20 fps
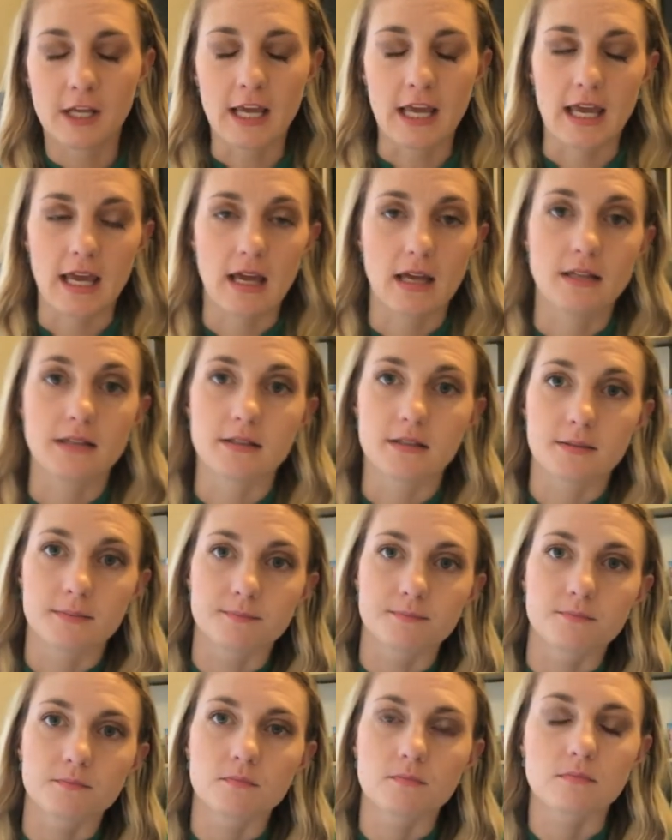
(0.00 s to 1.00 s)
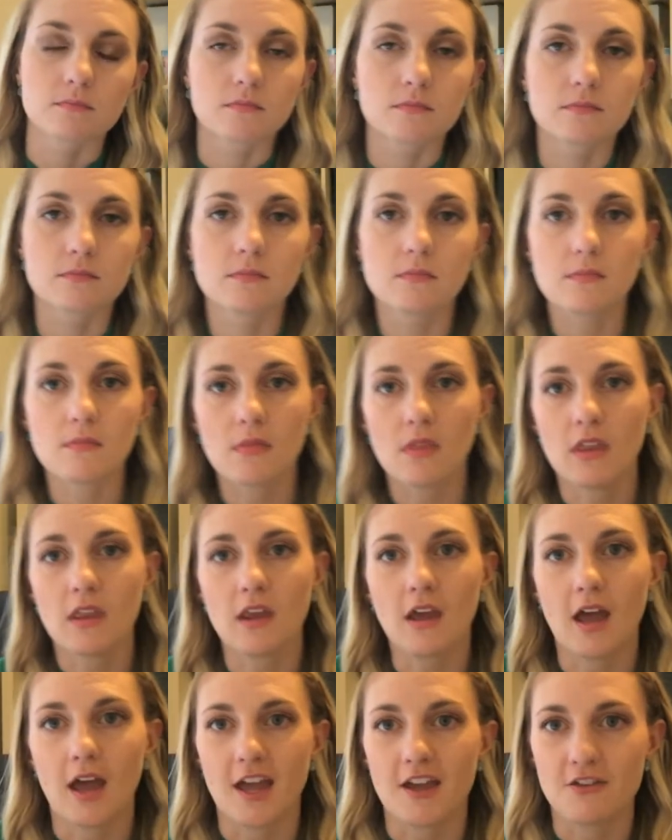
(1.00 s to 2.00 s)
And
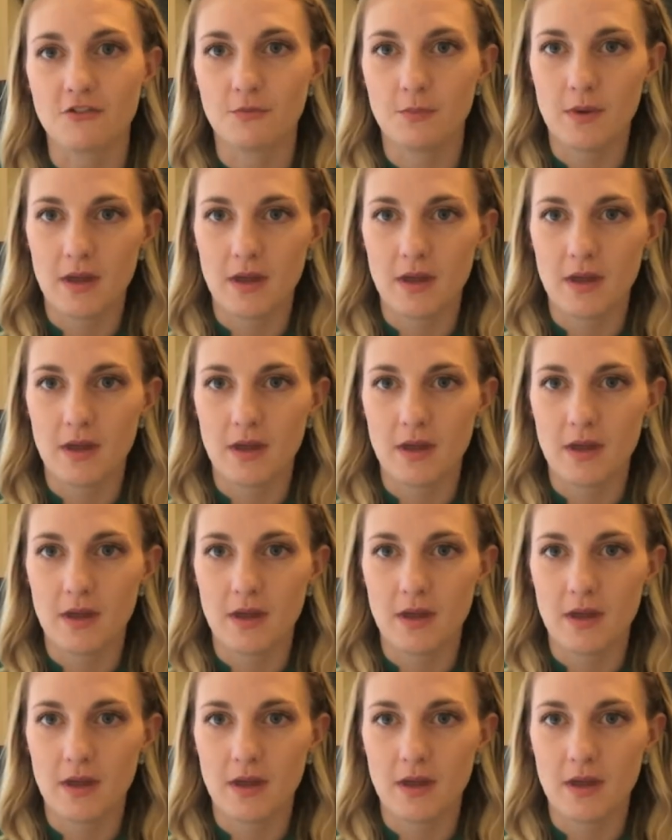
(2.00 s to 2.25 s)
I've